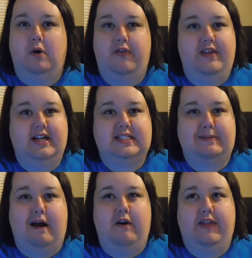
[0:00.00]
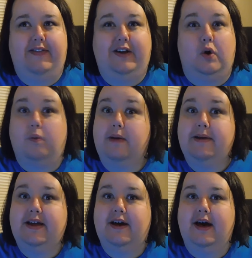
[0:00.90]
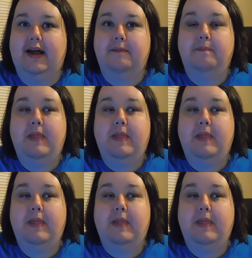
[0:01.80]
a thick spiral, and I think a ribbon cut.